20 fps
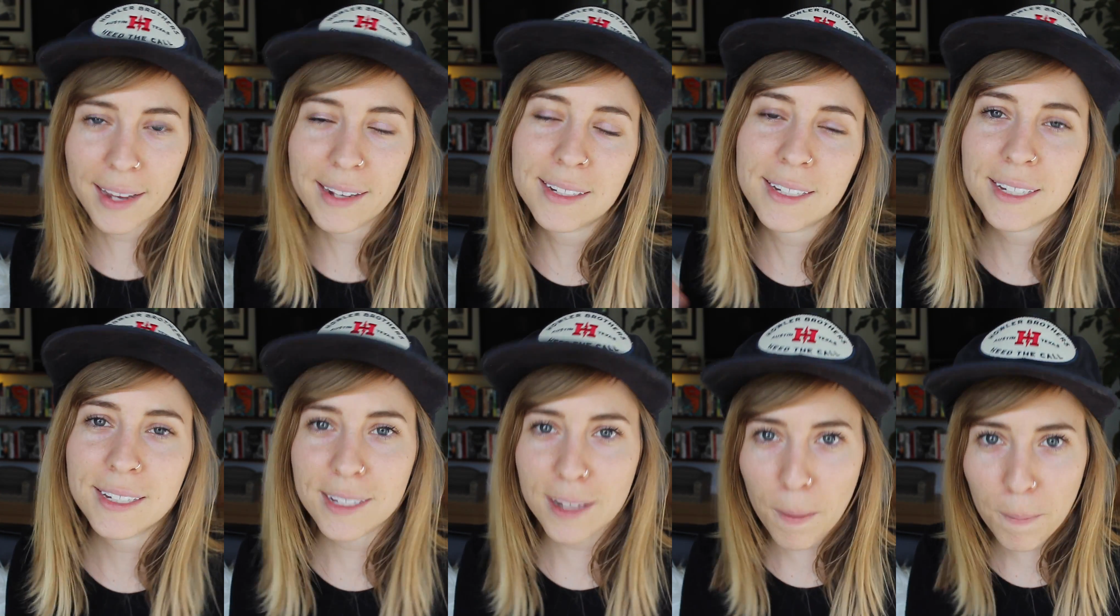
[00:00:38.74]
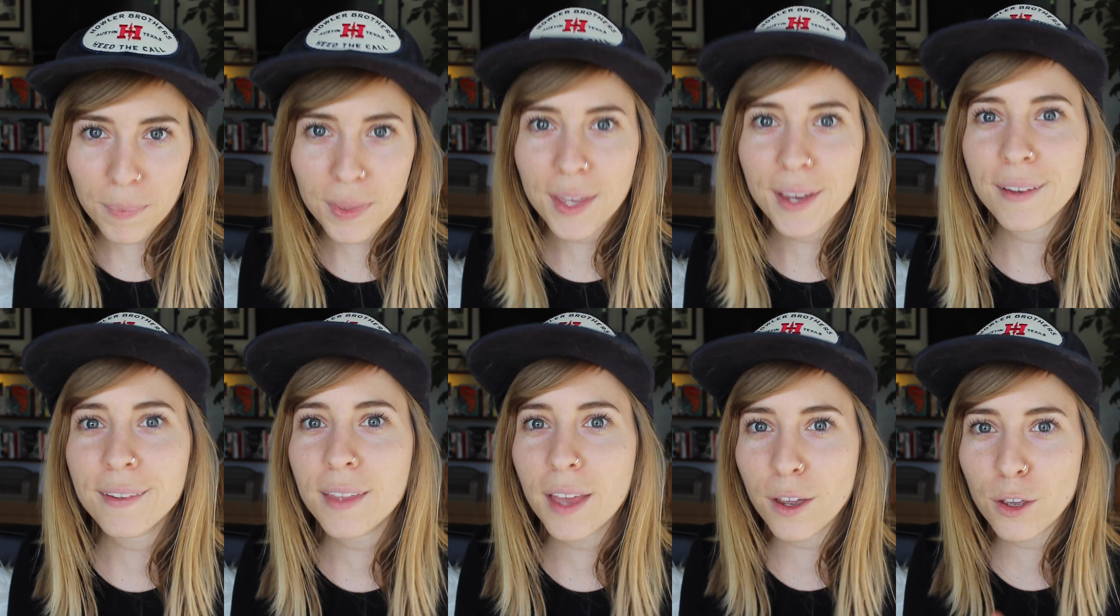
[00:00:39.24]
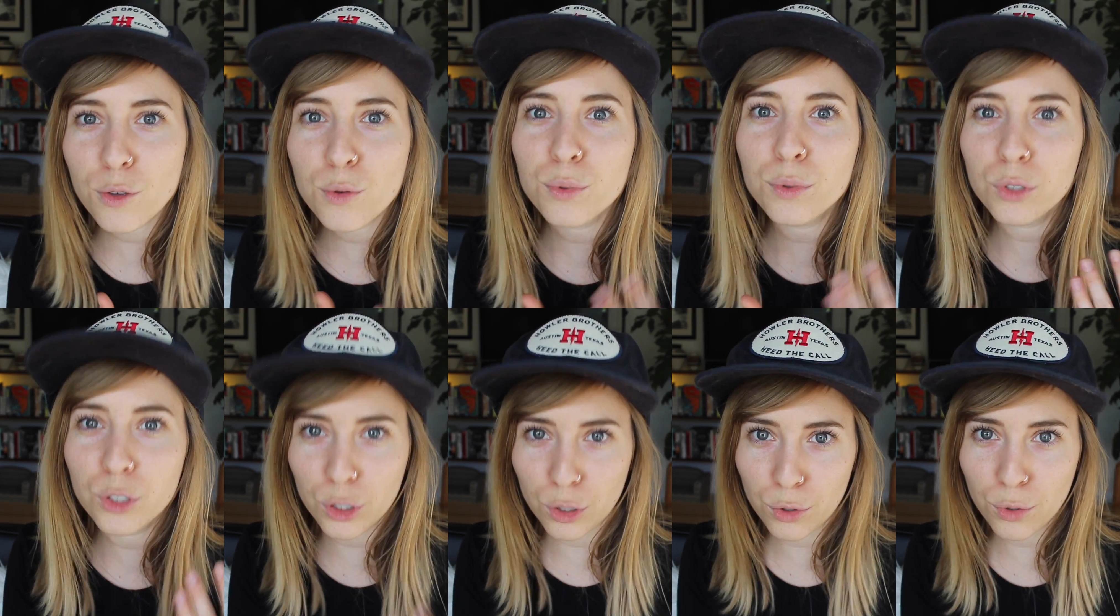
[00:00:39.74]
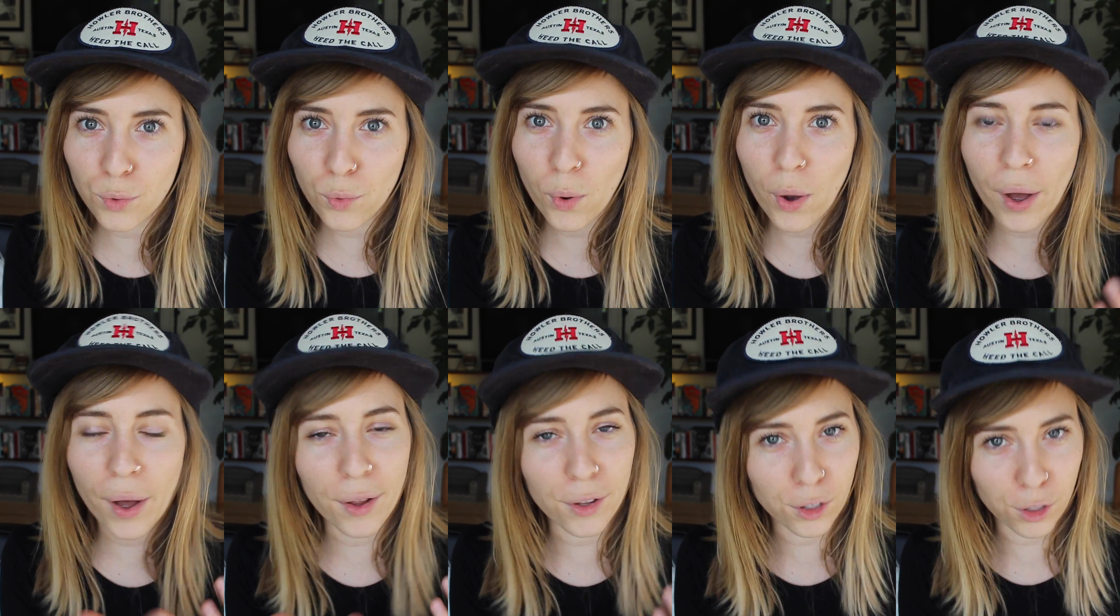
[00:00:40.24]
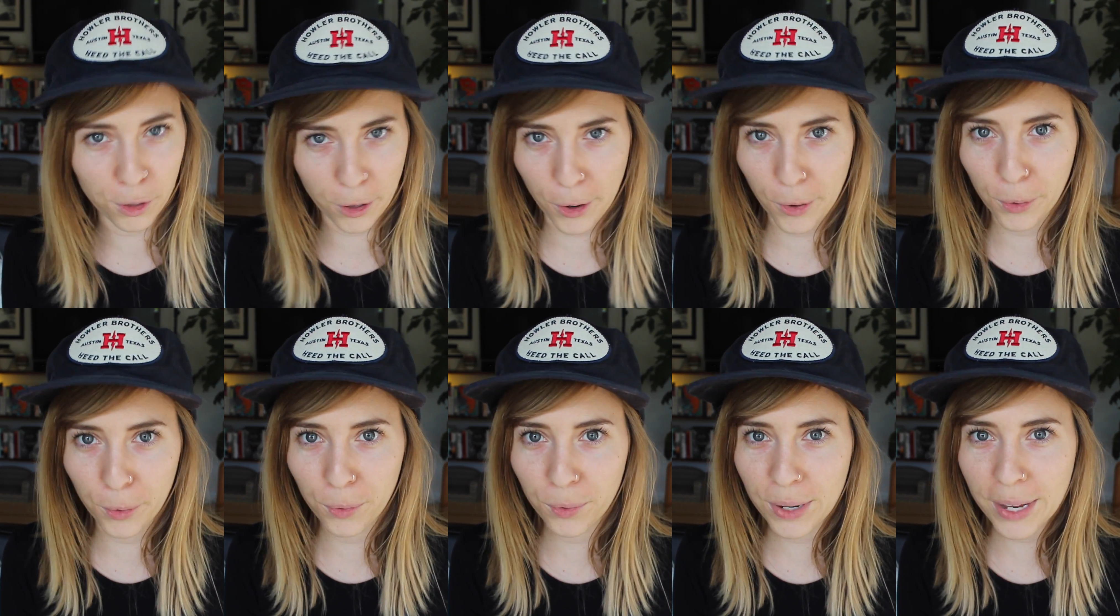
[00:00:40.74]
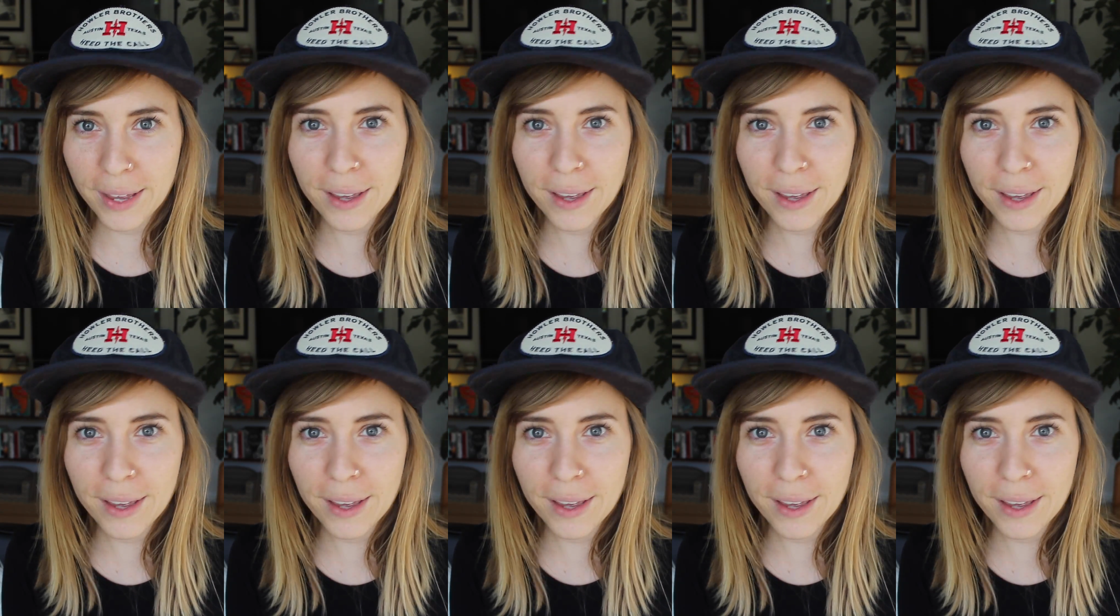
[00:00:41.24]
it's something that you do alone.